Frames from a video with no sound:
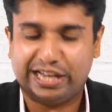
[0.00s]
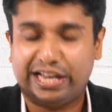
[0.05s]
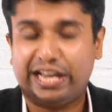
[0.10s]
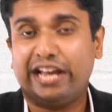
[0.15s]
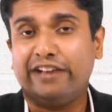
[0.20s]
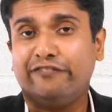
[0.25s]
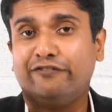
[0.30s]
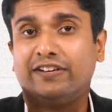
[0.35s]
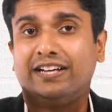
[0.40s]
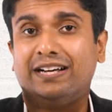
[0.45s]

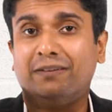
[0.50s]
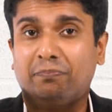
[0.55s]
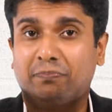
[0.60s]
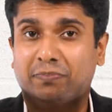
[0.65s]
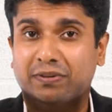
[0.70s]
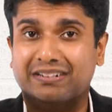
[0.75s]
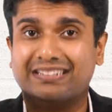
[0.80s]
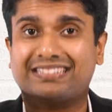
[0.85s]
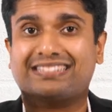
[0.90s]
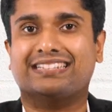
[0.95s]
if a
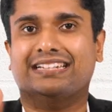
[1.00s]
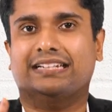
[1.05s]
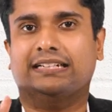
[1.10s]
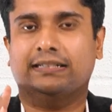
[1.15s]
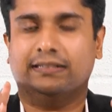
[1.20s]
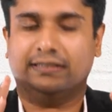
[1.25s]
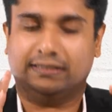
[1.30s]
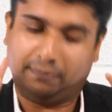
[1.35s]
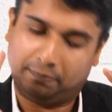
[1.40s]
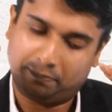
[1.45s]

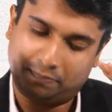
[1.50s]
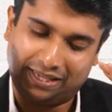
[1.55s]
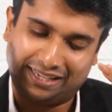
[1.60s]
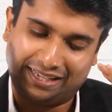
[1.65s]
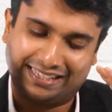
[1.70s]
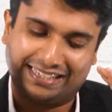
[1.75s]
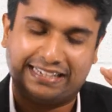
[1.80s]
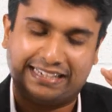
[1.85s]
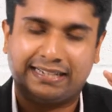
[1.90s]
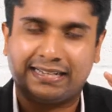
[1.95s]
person
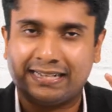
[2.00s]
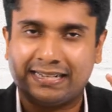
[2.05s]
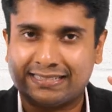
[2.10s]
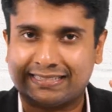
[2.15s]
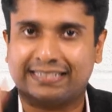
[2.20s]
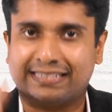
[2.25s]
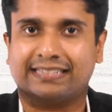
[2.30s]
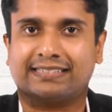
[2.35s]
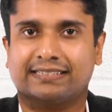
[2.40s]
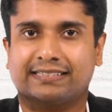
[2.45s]
being an Indian
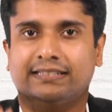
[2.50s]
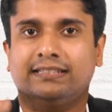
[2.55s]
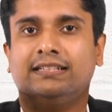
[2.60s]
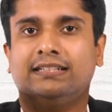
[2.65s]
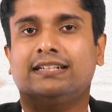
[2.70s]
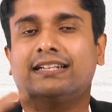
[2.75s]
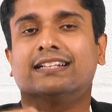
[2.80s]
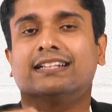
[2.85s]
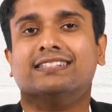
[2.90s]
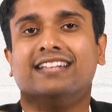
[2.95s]
citizen
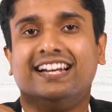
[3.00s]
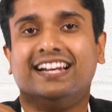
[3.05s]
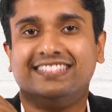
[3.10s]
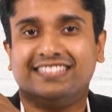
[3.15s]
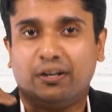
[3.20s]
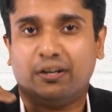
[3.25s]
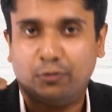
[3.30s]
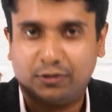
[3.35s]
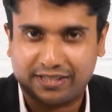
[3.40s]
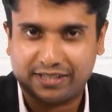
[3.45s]
resides
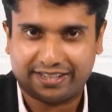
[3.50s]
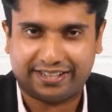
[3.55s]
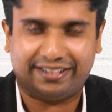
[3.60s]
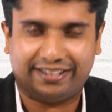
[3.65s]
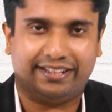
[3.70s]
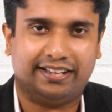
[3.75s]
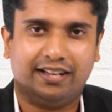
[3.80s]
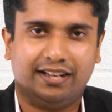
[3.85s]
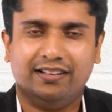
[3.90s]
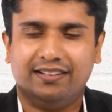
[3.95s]
outside
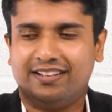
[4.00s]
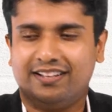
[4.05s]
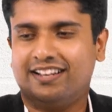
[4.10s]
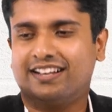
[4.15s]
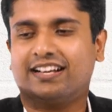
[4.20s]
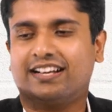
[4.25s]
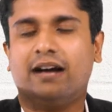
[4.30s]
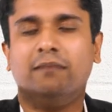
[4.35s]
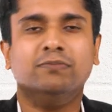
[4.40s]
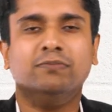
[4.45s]
India,
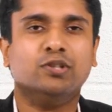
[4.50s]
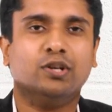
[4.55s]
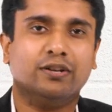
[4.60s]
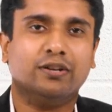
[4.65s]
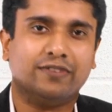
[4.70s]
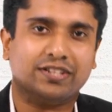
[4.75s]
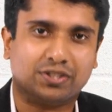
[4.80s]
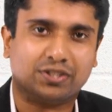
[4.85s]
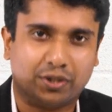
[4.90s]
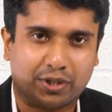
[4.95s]
comes on a
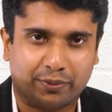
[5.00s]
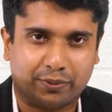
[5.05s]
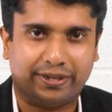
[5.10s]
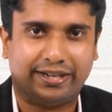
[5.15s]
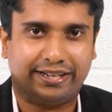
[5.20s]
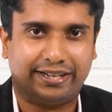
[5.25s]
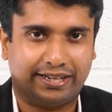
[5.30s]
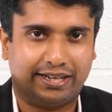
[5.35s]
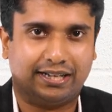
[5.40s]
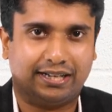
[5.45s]
visit to
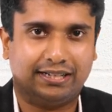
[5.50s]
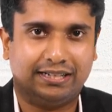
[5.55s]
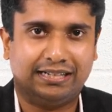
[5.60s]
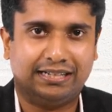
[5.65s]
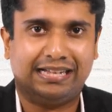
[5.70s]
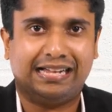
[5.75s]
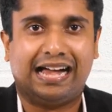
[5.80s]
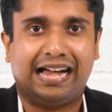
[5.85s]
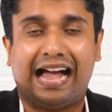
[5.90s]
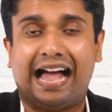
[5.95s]
India,
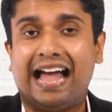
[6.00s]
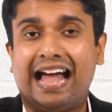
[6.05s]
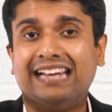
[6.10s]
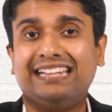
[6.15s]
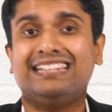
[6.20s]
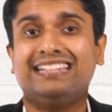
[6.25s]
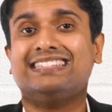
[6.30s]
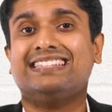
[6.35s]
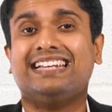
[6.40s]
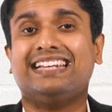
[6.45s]
and
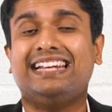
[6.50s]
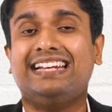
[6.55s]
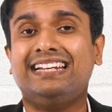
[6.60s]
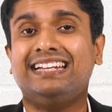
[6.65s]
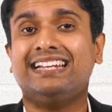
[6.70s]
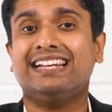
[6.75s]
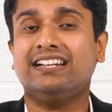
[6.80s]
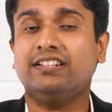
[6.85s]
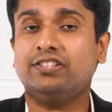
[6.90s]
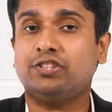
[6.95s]
his
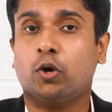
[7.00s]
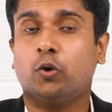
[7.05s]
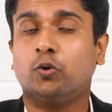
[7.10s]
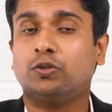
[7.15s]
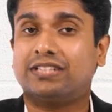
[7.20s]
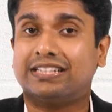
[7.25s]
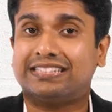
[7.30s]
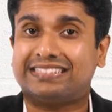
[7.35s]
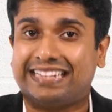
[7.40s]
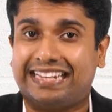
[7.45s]
Indian
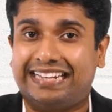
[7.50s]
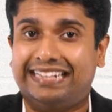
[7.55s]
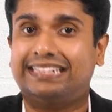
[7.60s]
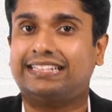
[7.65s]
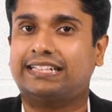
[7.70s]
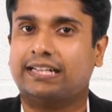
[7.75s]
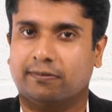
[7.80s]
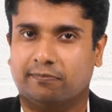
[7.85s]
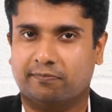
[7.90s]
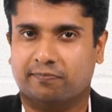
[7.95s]
sources
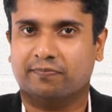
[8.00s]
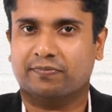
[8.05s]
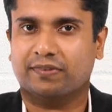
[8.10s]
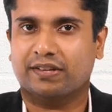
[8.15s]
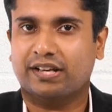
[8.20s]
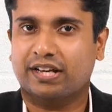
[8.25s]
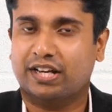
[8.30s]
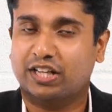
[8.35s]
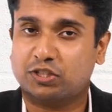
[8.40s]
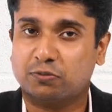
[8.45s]
income
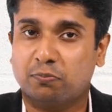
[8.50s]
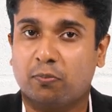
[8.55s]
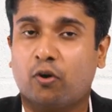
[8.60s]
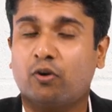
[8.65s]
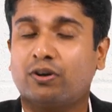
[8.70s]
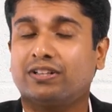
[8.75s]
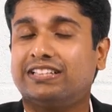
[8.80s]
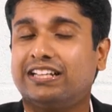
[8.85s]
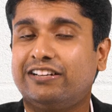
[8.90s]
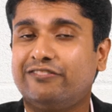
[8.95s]
is
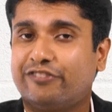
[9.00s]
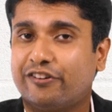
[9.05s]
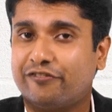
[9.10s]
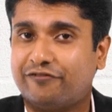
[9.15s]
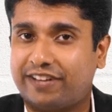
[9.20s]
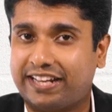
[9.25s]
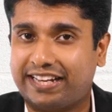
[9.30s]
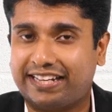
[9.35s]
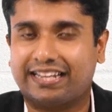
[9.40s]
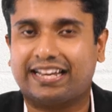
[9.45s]
more than
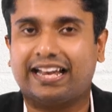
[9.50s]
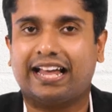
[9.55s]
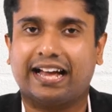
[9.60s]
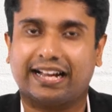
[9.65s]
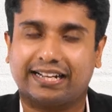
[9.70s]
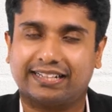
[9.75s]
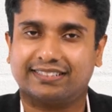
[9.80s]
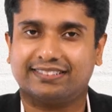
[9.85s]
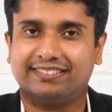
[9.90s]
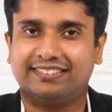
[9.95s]
15
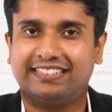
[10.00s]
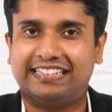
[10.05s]
lakh,